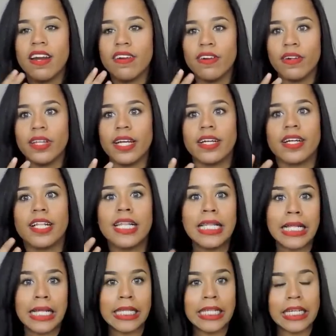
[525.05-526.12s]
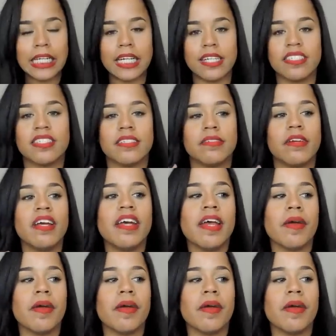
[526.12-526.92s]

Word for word: I don't know like cleanliness and,